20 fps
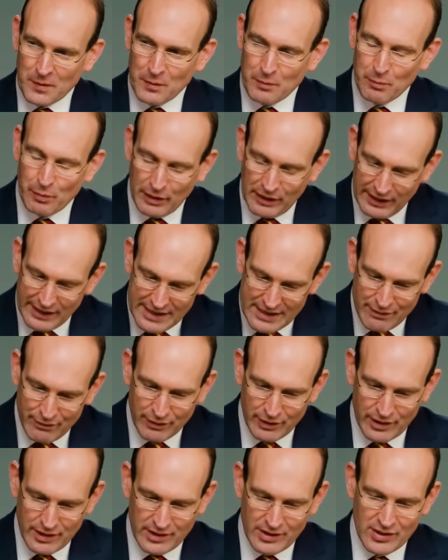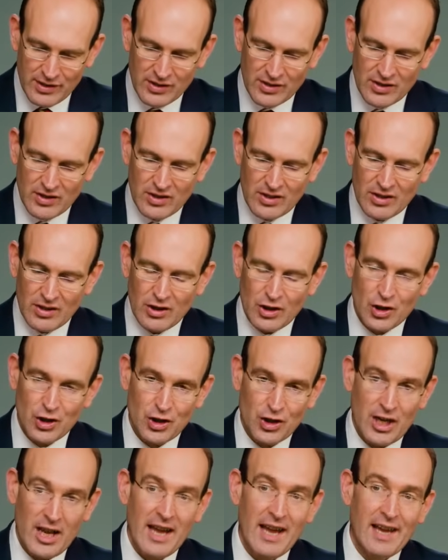believers
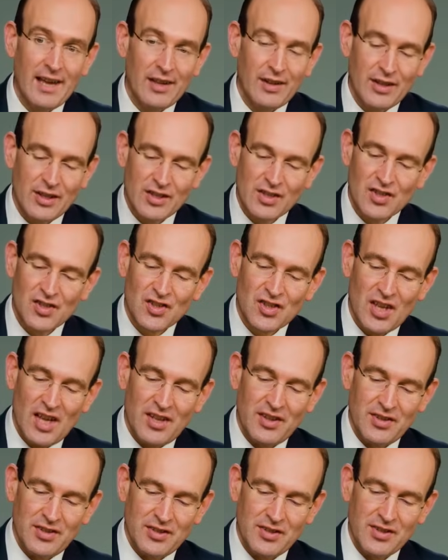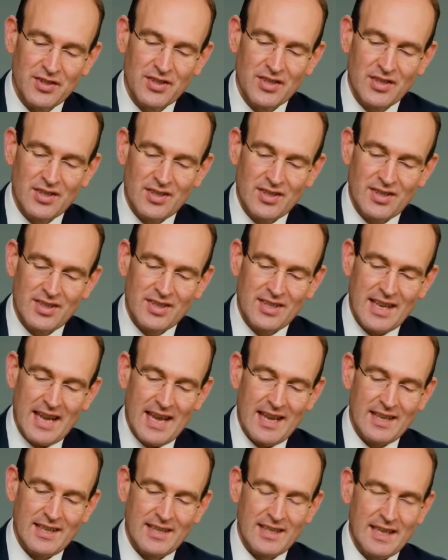share the Son's
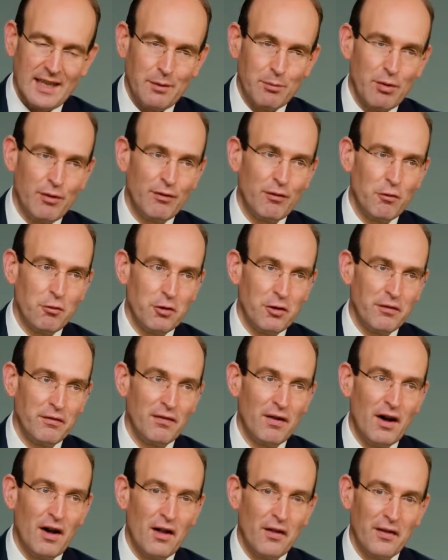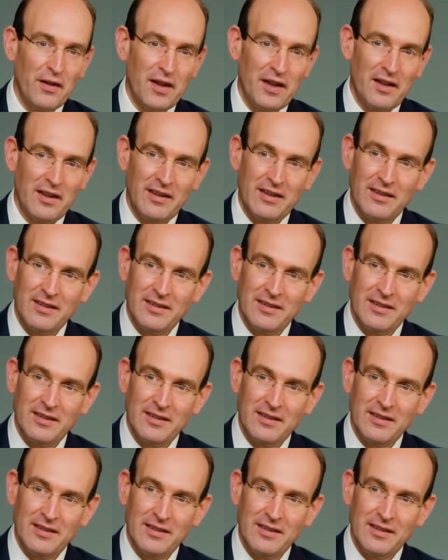standing before the Father,